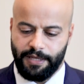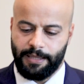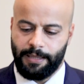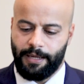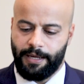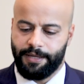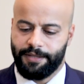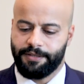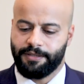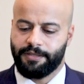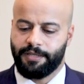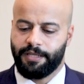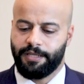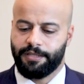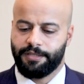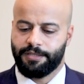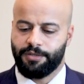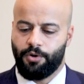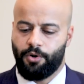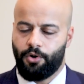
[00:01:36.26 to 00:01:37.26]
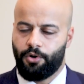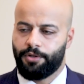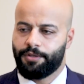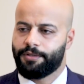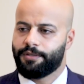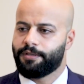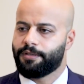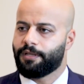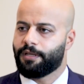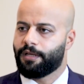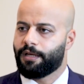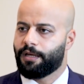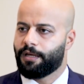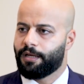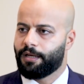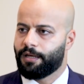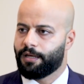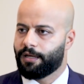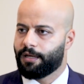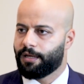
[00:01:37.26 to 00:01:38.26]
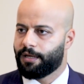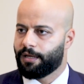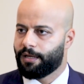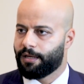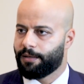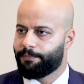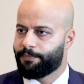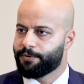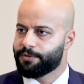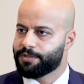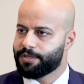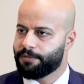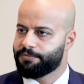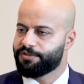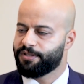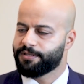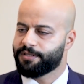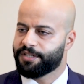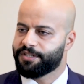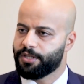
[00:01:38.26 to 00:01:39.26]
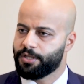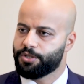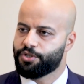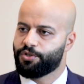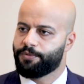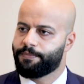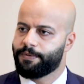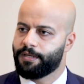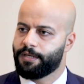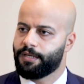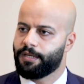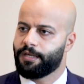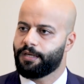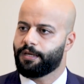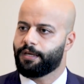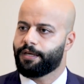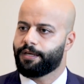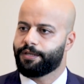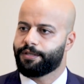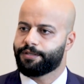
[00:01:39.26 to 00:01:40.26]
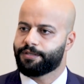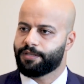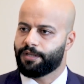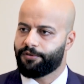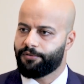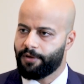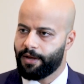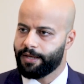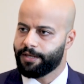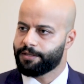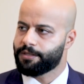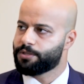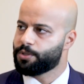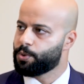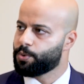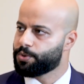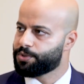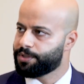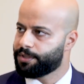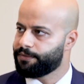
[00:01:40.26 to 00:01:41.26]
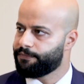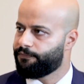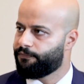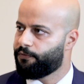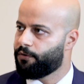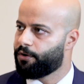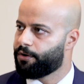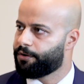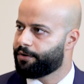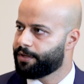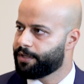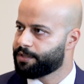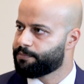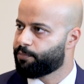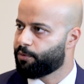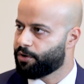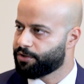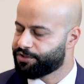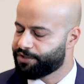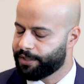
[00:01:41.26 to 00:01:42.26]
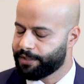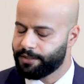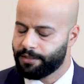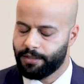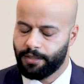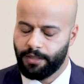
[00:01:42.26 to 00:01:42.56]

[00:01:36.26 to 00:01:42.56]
the client his own perception that SGB is the right solution for his project.